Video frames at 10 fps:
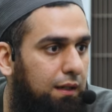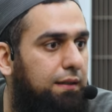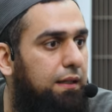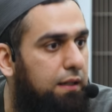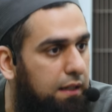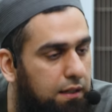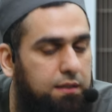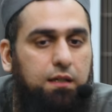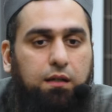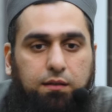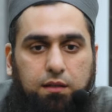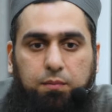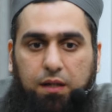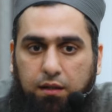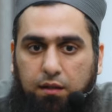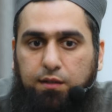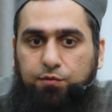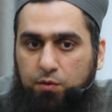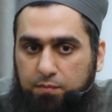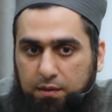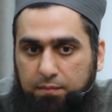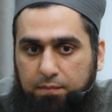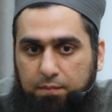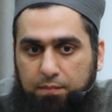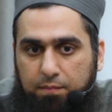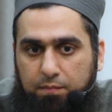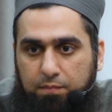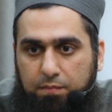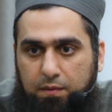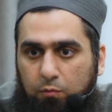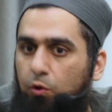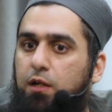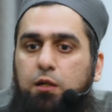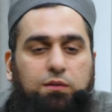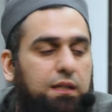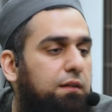And then hear the answer bahir aas from them. What do you